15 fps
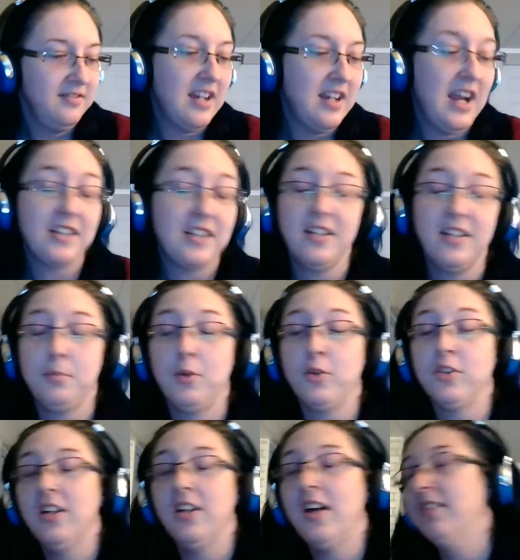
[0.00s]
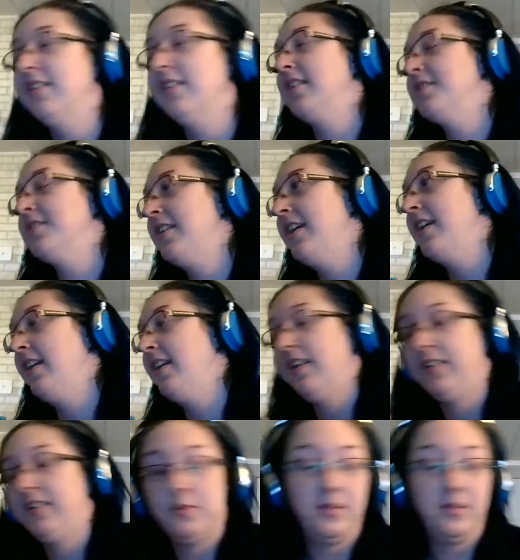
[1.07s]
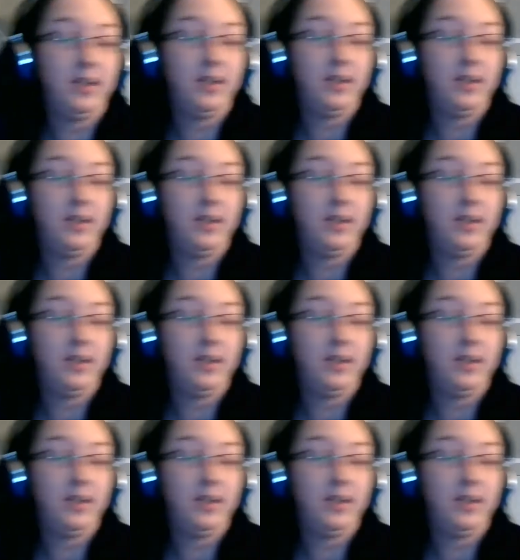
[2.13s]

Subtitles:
Actually, I broke a lot of records today, like 20.